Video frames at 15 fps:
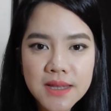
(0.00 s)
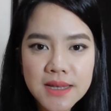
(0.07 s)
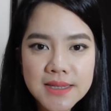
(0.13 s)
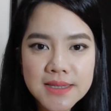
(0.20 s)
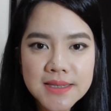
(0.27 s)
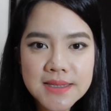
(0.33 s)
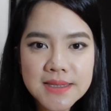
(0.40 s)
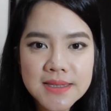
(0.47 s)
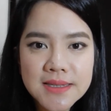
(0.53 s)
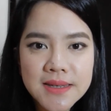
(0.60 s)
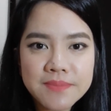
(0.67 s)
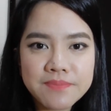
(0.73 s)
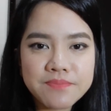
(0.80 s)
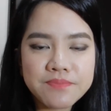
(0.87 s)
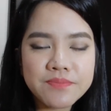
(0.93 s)
that's
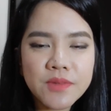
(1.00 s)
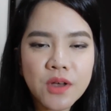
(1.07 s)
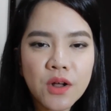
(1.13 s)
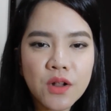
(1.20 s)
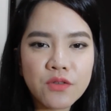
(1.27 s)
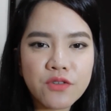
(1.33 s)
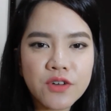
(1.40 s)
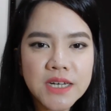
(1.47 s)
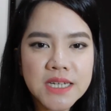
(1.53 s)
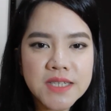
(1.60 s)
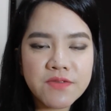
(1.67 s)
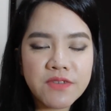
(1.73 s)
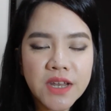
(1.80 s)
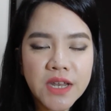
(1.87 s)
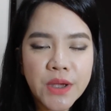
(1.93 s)
all for this
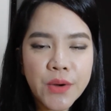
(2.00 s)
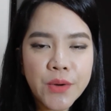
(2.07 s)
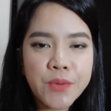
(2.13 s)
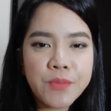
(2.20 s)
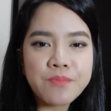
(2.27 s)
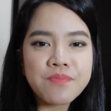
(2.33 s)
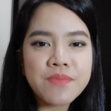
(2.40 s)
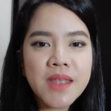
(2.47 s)
video.